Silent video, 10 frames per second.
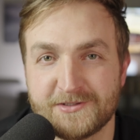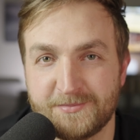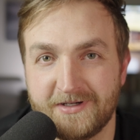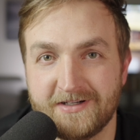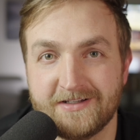
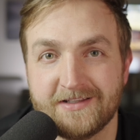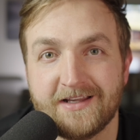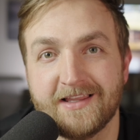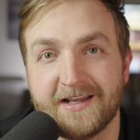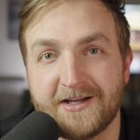small,
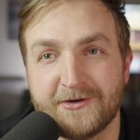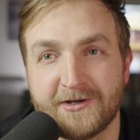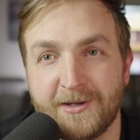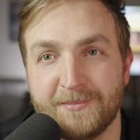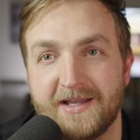I like how
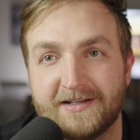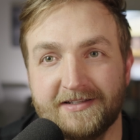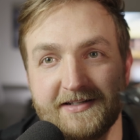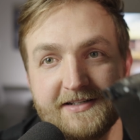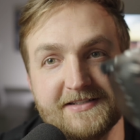compact
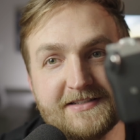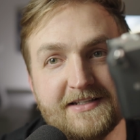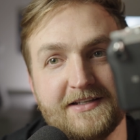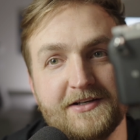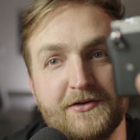it is,
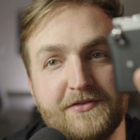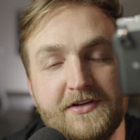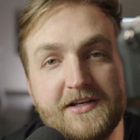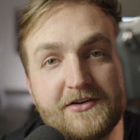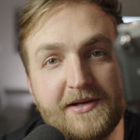and you know, if you
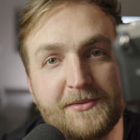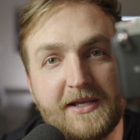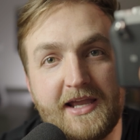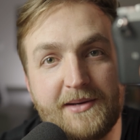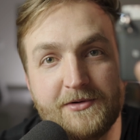need to grab a
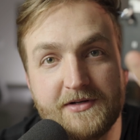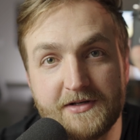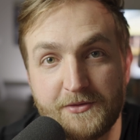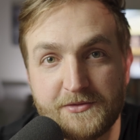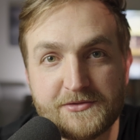camera
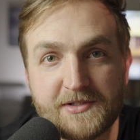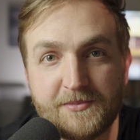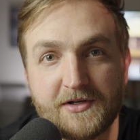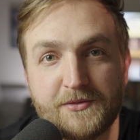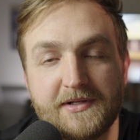and go do
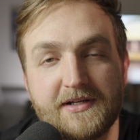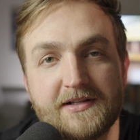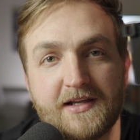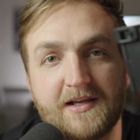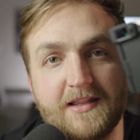something
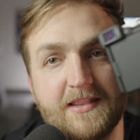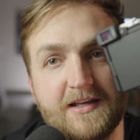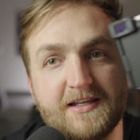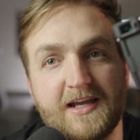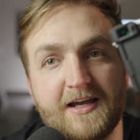quick, like I
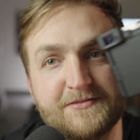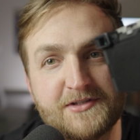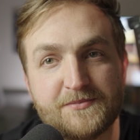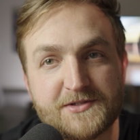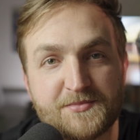like to have
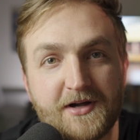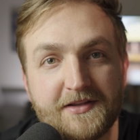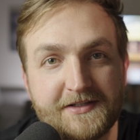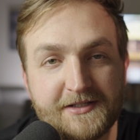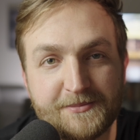something
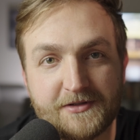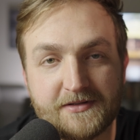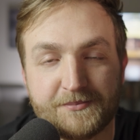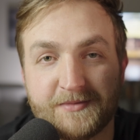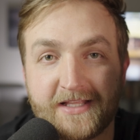small and
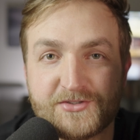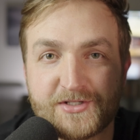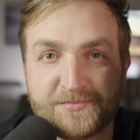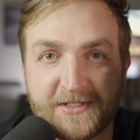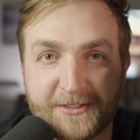nimble. That's
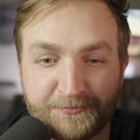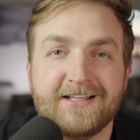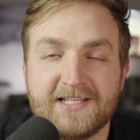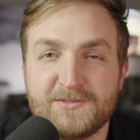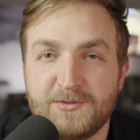just me.
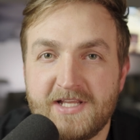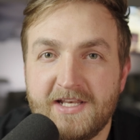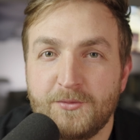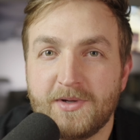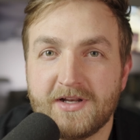Let's
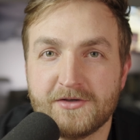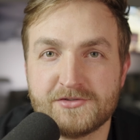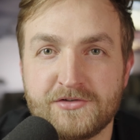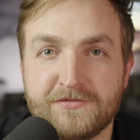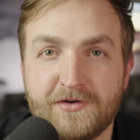pretend you want to go
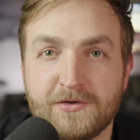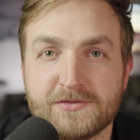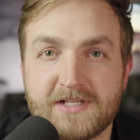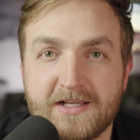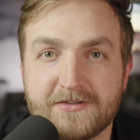shoot
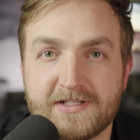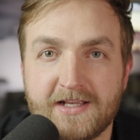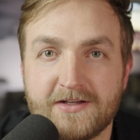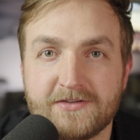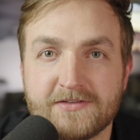photos
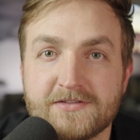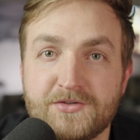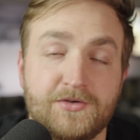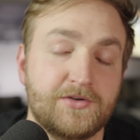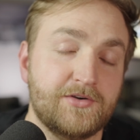downtown.
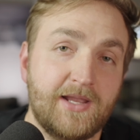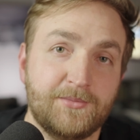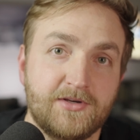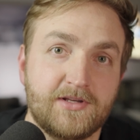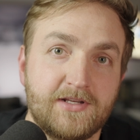So you
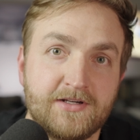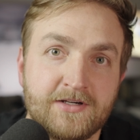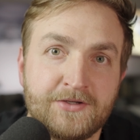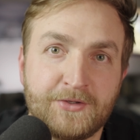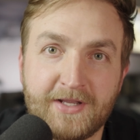grab your
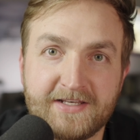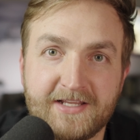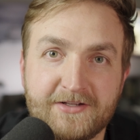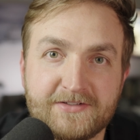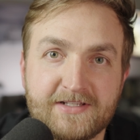gear, you head
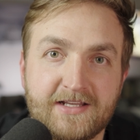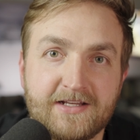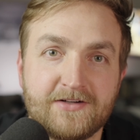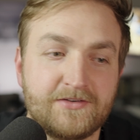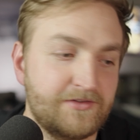
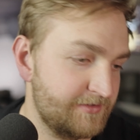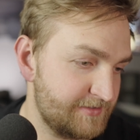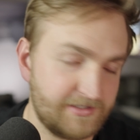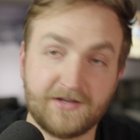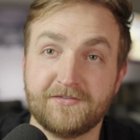downtown, you
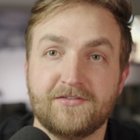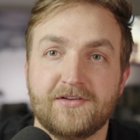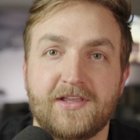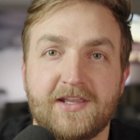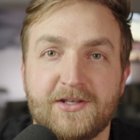stuff
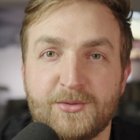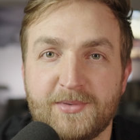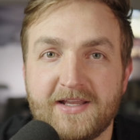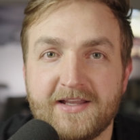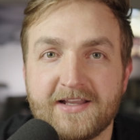everything in your
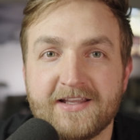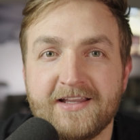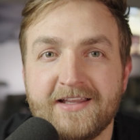bag,